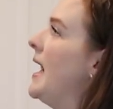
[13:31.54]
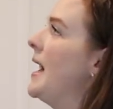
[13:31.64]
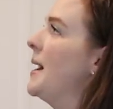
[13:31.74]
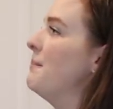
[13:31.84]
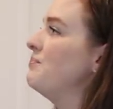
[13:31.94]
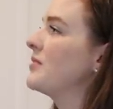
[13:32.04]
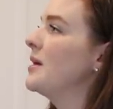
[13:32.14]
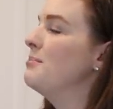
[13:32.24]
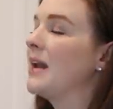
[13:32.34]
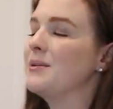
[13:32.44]
Um,
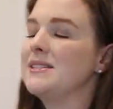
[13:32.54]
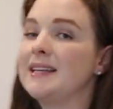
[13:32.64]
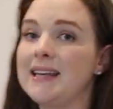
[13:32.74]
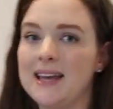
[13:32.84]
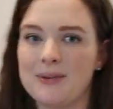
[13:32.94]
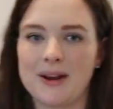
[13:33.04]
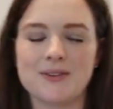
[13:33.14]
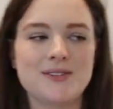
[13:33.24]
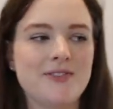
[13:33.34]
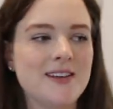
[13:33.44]
but I was thinking when I
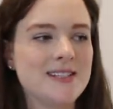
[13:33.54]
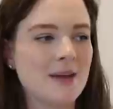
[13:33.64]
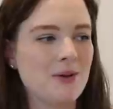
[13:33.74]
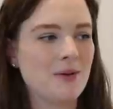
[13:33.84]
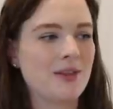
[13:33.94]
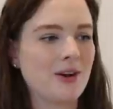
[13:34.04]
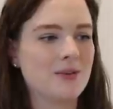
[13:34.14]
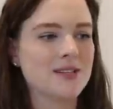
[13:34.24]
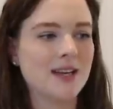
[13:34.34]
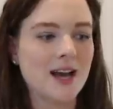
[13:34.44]
was FaceTiming with her, I
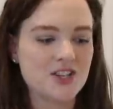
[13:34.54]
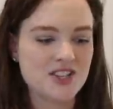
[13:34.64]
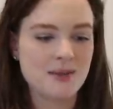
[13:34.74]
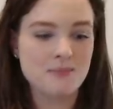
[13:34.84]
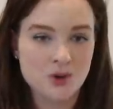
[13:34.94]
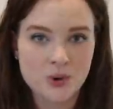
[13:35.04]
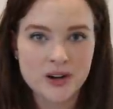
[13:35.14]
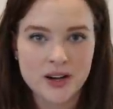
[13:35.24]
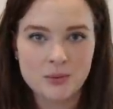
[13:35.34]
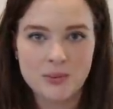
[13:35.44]
was like, gosh,
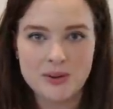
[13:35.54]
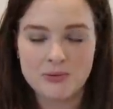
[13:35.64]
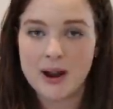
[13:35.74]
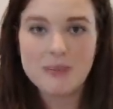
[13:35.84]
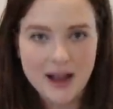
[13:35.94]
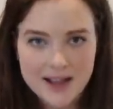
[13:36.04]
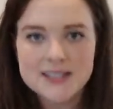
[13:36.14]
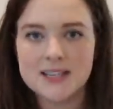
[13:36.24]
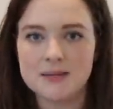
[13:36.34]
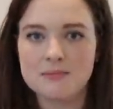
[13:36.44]
Nora will be right
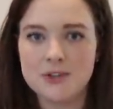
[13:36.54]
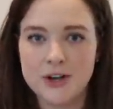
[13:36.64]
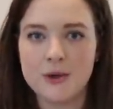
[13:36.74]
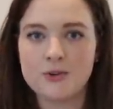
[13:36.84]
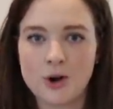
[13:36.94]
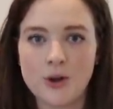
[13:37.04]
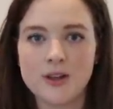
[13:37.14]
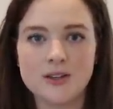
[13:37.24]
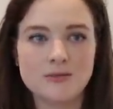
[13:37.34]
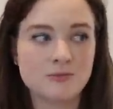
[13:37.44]
behind him, you know,
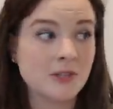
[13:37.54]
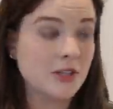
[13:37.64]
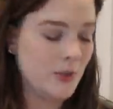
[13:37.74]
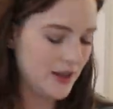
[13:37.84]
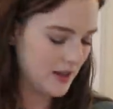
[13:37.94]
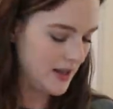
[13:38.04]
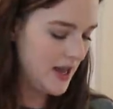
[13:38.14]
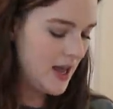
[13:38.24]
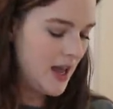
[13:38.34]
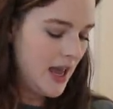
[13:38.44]
crawling really quickly
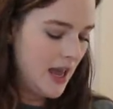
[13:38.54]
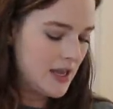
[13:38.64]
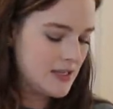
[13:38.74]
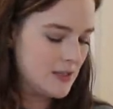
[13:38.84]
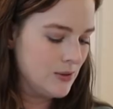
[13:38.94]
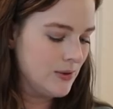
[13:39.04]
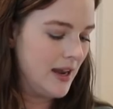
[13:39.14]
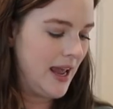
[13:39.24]
soon.